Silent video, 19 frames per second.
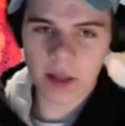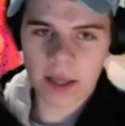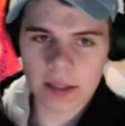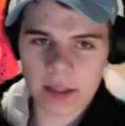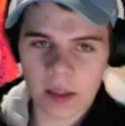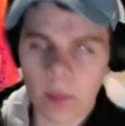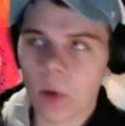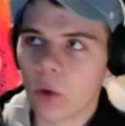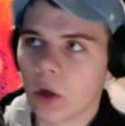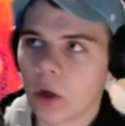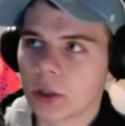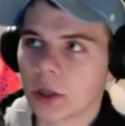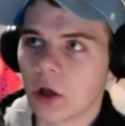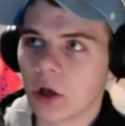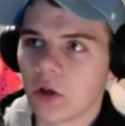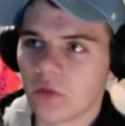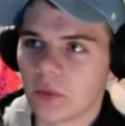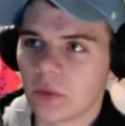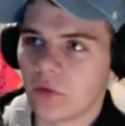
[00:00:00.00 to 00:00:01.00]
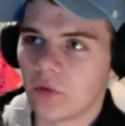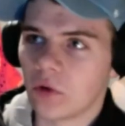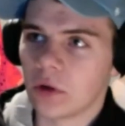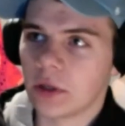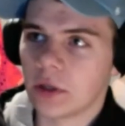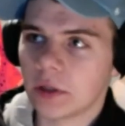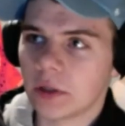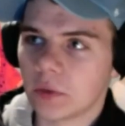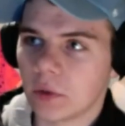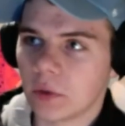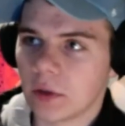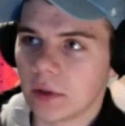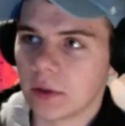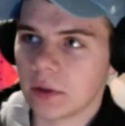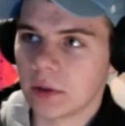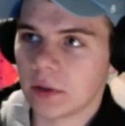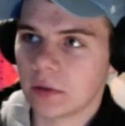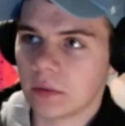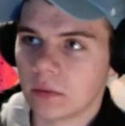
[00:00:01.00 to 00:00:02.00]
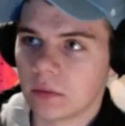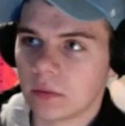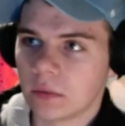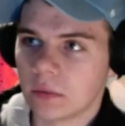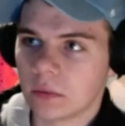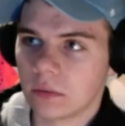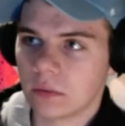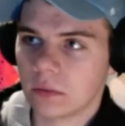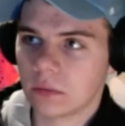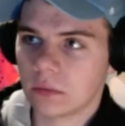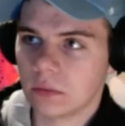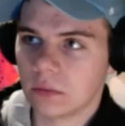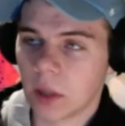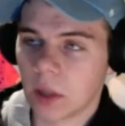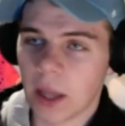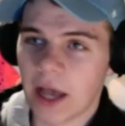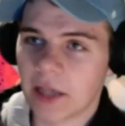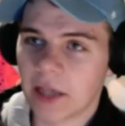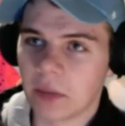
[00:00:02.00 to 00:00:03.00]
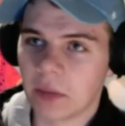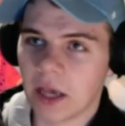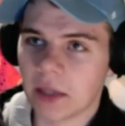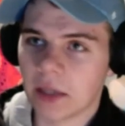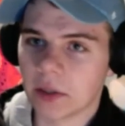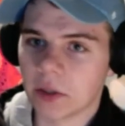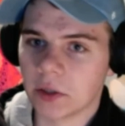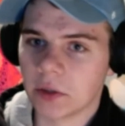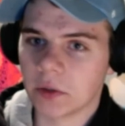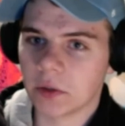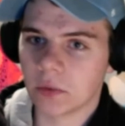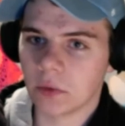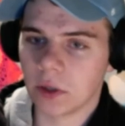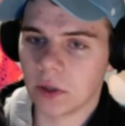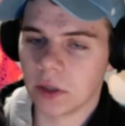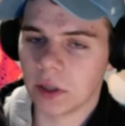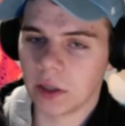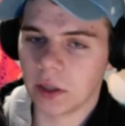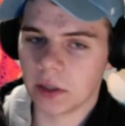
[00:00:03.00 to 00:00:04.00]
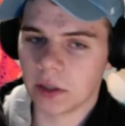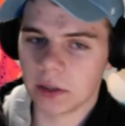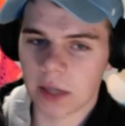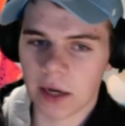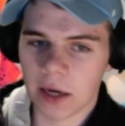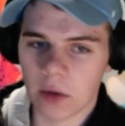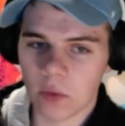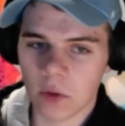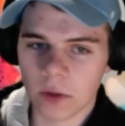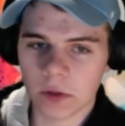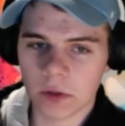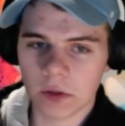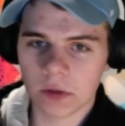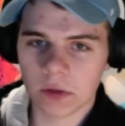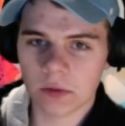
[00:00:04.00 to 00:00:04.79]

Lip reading: time I watched golf before this was the last Masters when Tiger Woods.